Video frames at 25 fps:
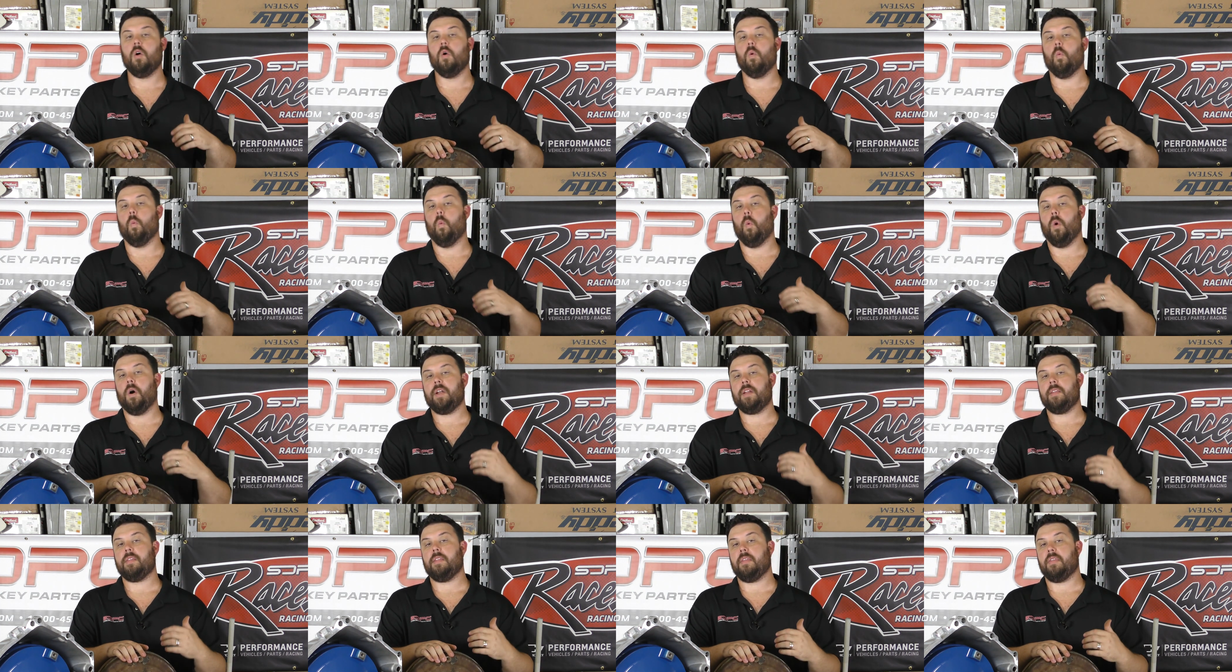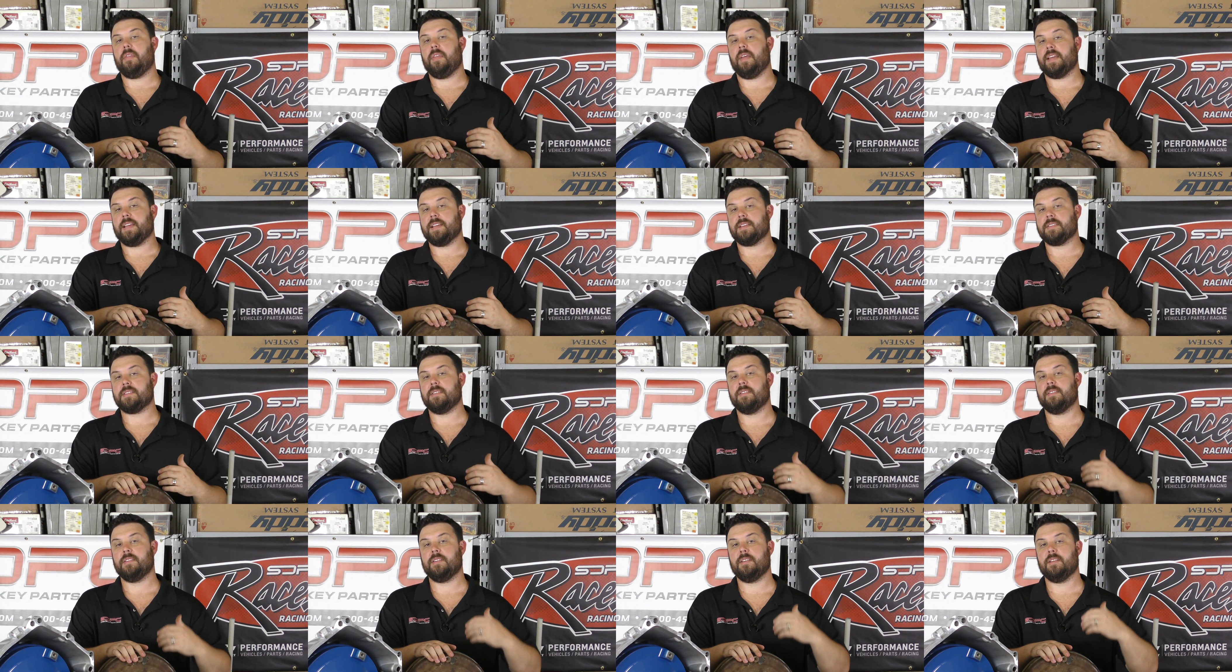One of the
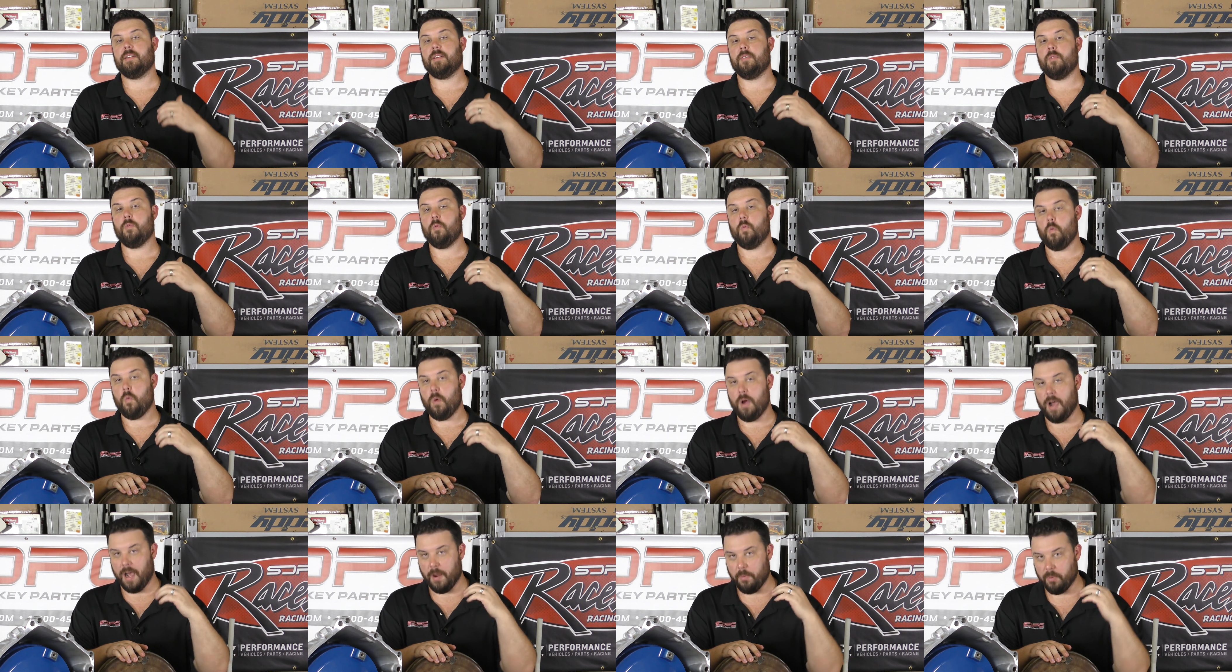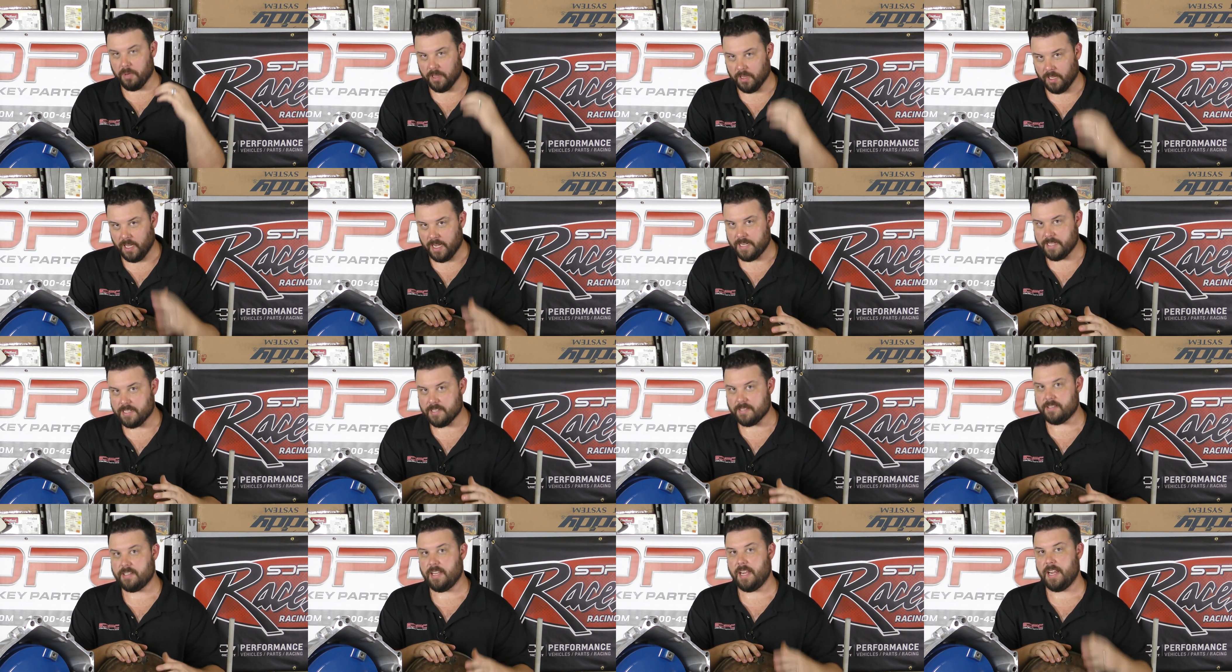things I would like
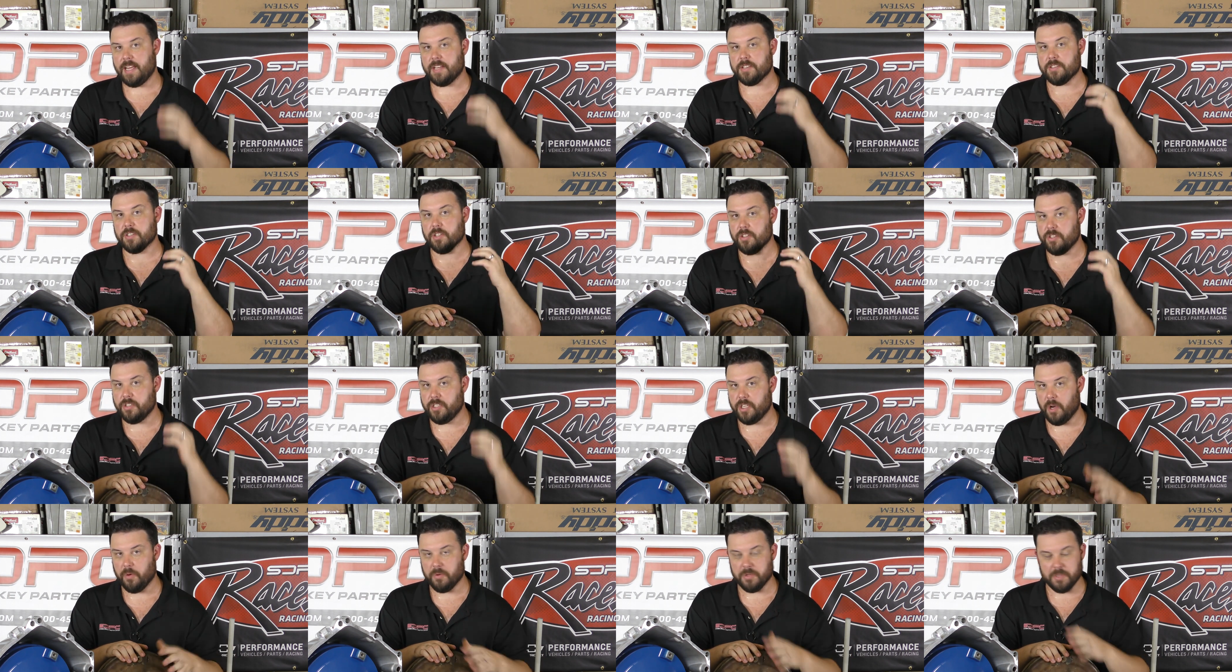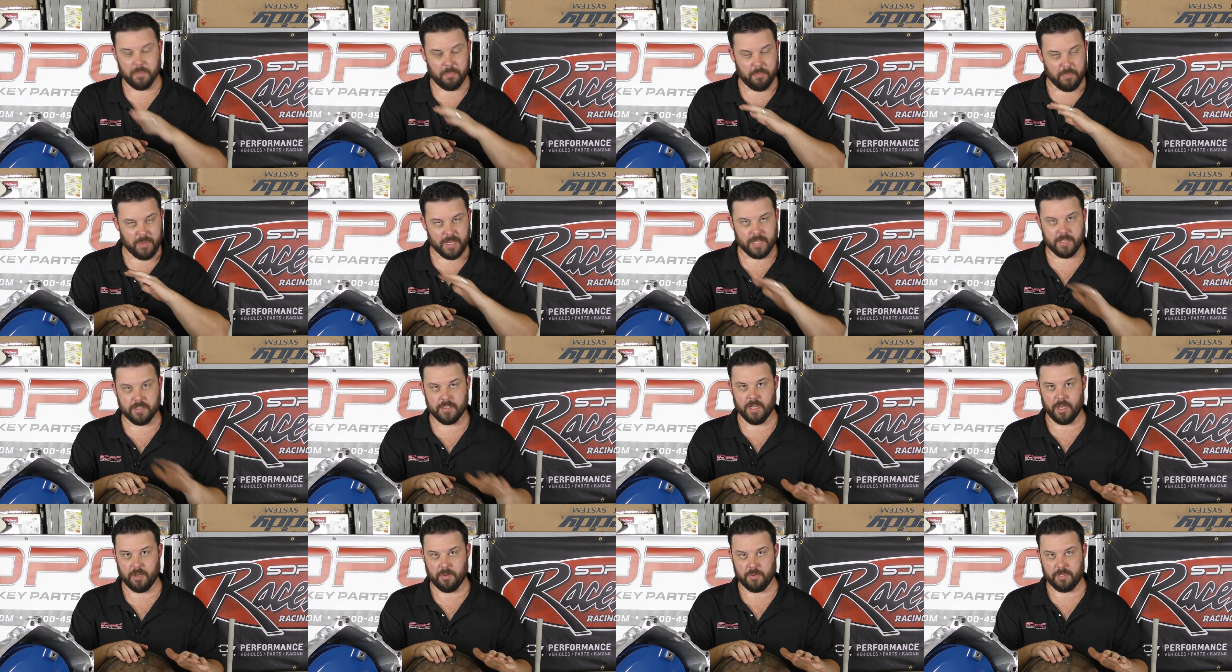to say as a don't, a
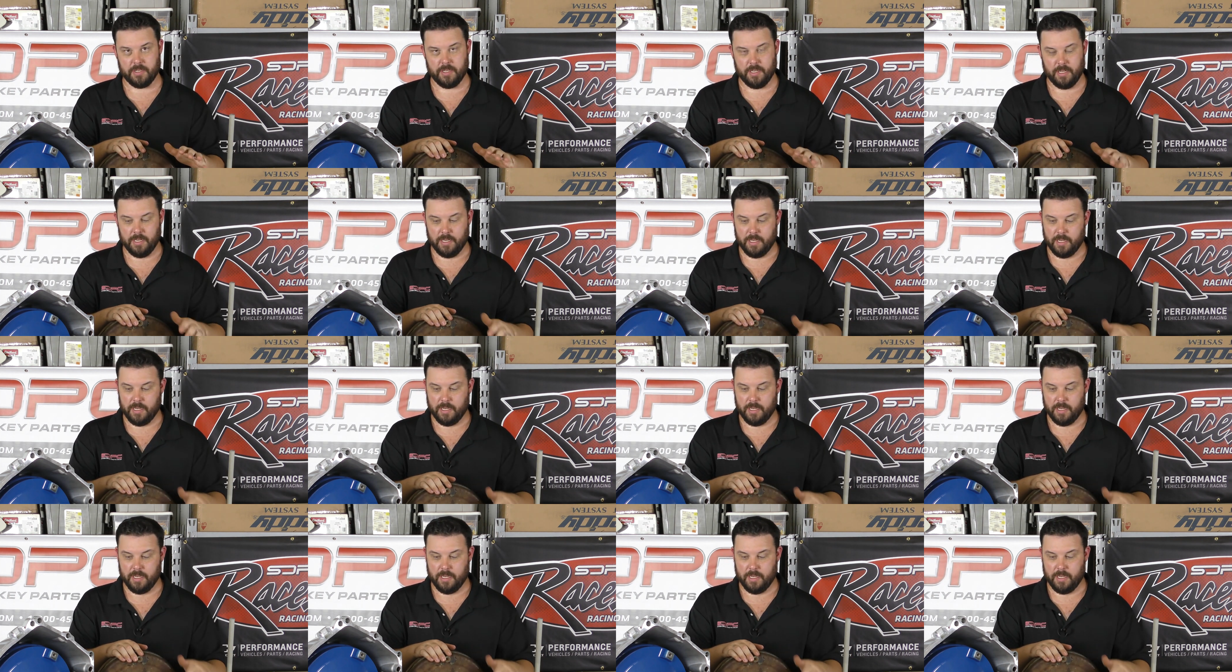big don't,